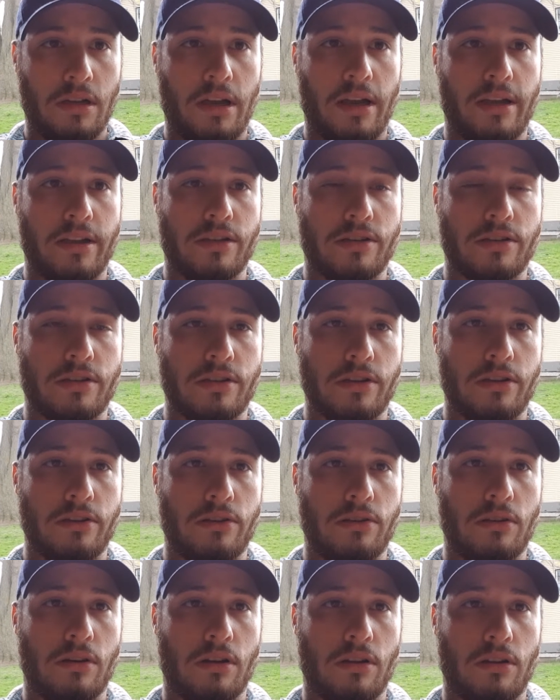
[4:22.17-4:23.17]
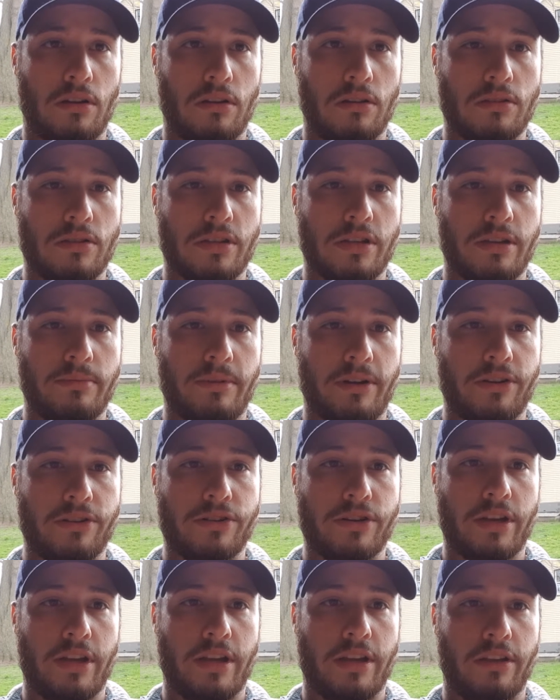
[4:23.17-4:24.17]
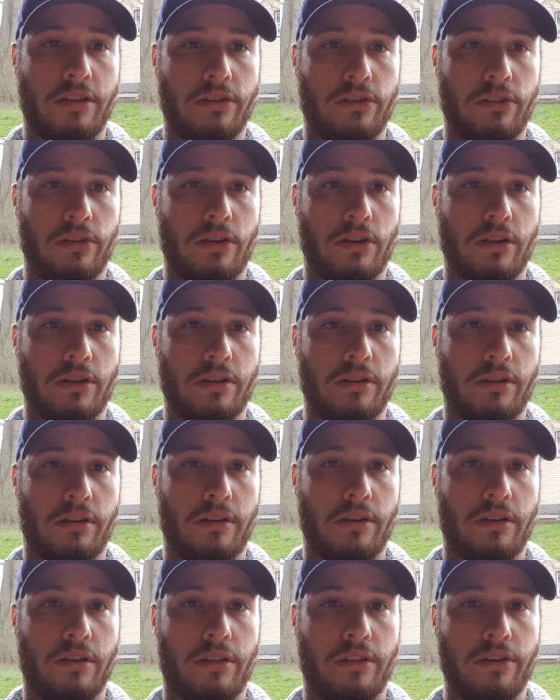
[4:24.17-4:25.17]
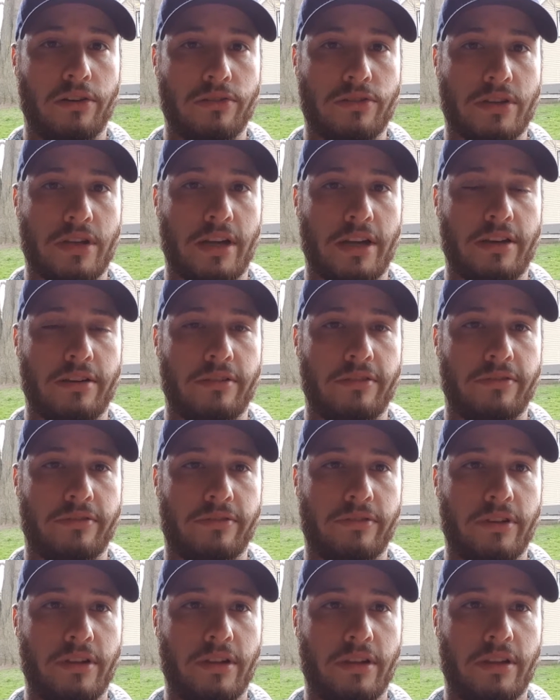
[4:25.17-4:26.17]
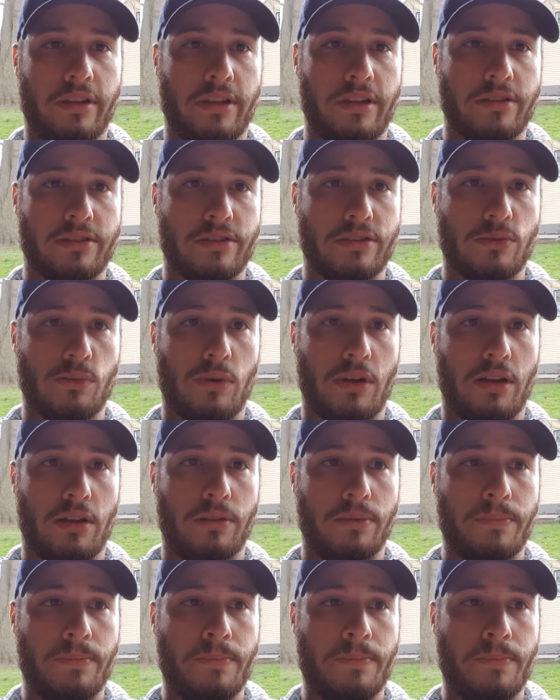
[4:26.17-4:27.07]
And so I'll see about taking along on those kind of things as well.